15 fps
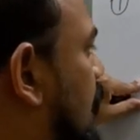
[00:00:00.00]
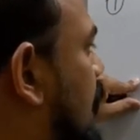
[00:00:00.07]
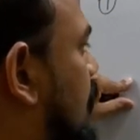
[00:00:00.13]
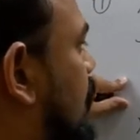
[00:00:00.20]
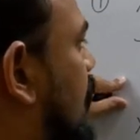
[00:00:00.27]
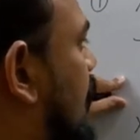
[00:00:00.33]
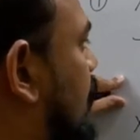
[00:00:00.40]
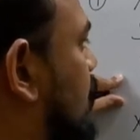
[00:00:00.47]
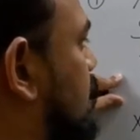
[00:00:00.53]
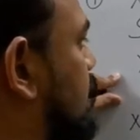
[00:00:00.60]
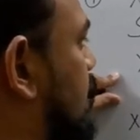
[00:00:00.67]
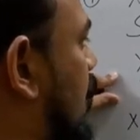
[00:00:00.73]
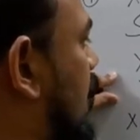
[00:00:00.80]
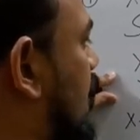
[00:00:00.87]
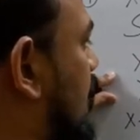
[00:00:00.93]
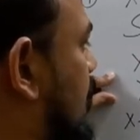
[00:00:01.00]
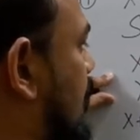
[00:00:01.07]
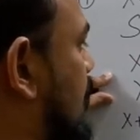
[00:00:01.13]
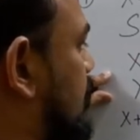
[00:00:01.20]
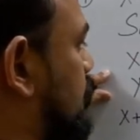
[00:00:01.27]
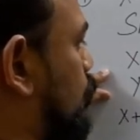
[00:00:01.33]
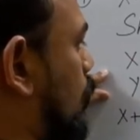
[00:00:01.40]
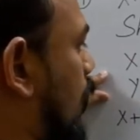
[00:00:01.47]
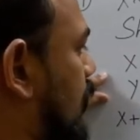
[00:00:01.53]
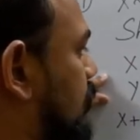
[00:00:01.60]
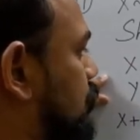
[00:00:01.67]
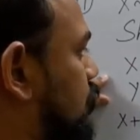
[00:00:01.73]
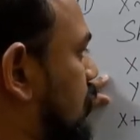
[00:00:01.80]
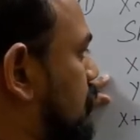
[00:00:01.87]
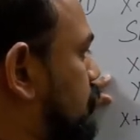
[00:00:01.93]
any xi and
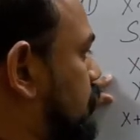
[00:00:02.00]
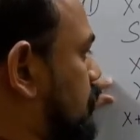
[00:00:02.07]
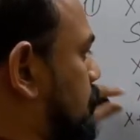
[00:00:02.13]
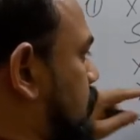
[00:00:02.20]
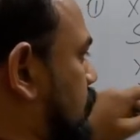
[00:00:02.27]
yj from